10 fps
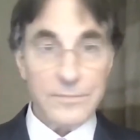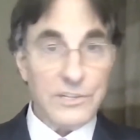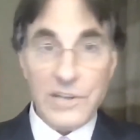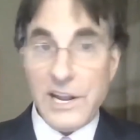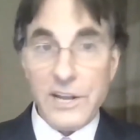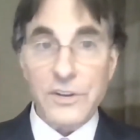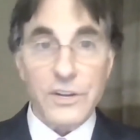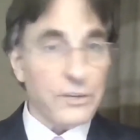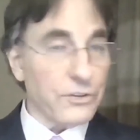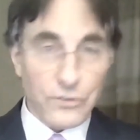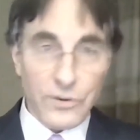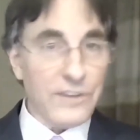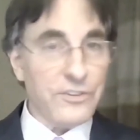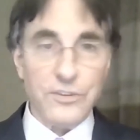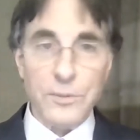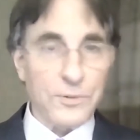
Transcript: It takes, because stress is the